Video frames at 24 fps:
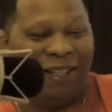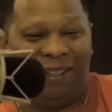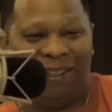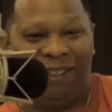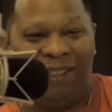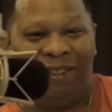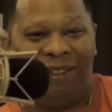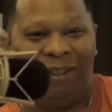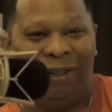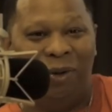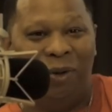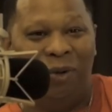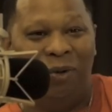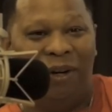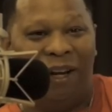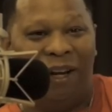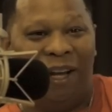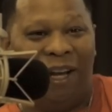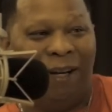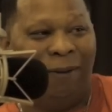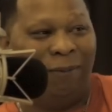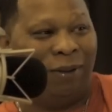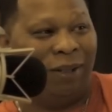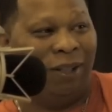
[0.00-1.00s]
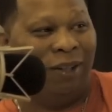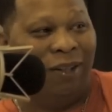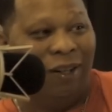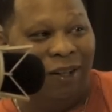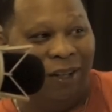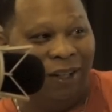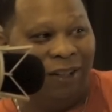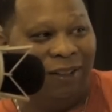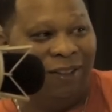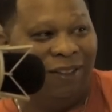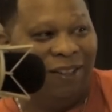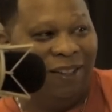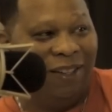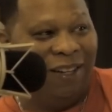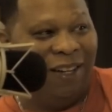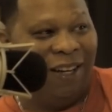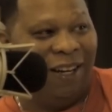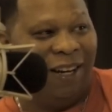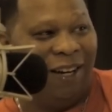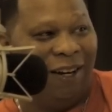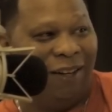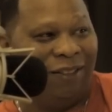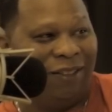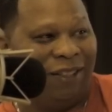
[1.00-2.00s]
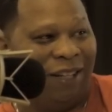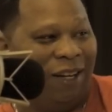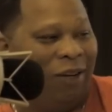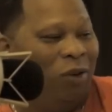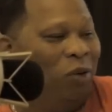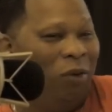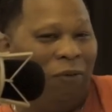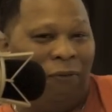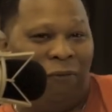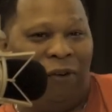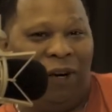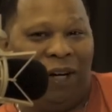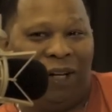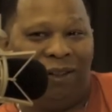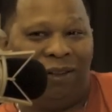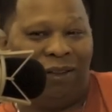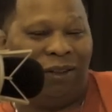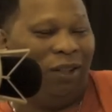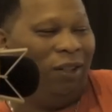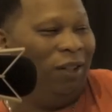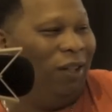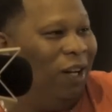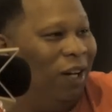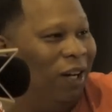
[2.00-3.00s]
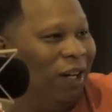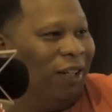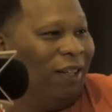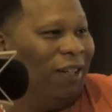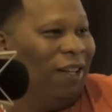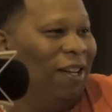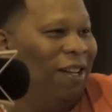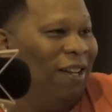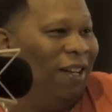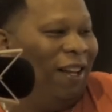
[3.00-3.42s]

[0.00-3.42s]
is this dude named Tanut? And I was like, who the fuck is Tanut?